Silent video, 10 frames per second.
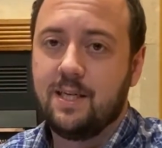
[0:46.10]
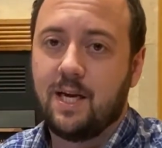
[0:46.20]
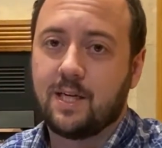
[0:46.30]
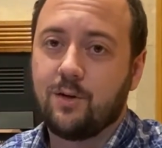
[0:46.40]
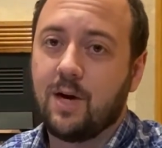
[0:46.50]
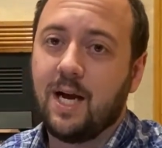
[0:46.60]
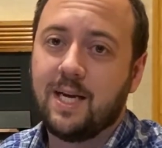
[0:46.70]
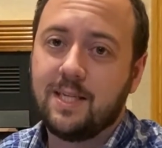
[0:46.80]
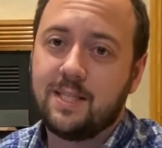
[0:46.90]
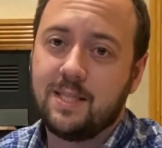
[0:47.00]
I
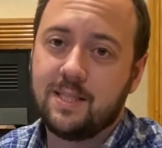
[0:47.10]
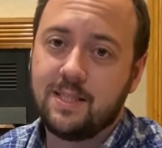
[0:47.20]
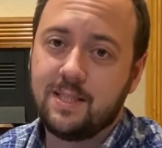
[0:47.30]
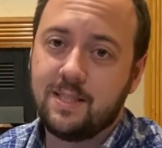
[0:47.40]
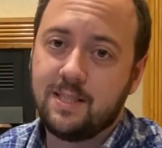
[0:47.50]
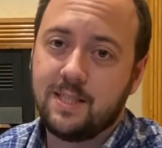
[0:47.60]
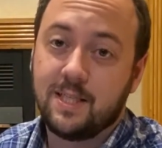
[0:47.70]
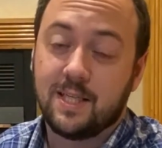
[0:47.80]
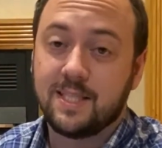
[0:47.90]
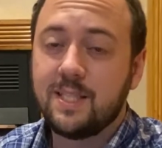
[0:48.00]
cried,
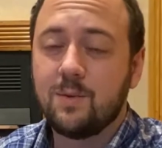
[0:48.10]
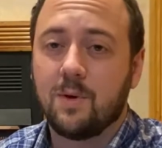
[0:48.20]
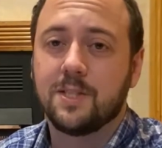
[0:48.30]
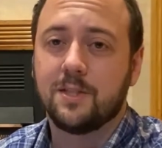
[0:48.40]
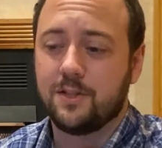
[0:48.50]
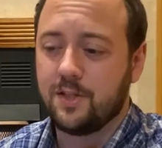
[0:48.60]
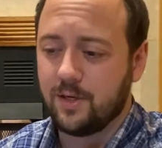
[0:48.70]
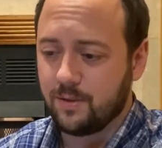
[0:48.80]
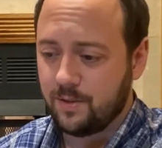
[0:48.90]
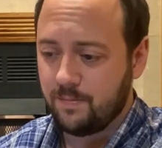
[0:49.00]
and I didn't watch a
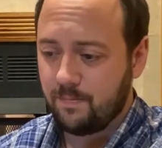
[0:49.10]
show.